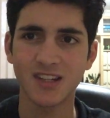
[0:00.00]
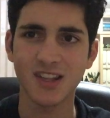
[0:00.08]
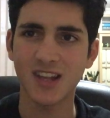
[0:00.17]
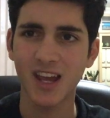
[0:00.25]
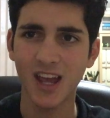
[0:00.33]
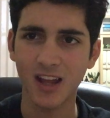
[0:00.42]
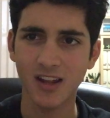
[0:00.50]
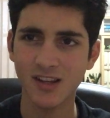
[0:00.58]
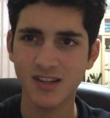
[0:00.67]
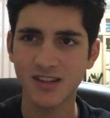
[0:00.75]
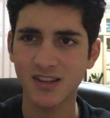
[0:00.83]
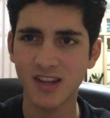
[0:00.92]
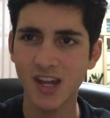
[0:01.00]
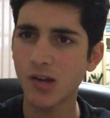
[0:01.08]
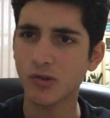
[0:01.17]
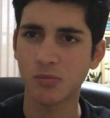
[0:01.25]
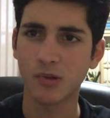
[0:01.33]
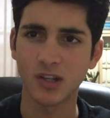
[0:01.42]
the
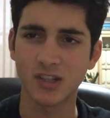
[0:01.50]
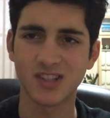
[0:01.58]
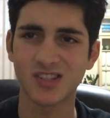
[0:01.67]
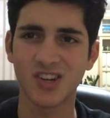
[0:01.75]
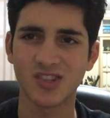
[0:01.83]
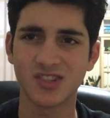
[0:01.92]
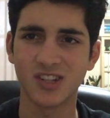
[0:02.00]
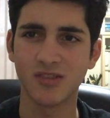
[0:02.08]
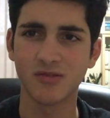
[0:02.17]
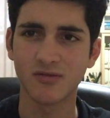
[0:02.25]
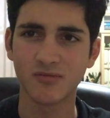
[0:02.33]
Eagles are playing disgusting.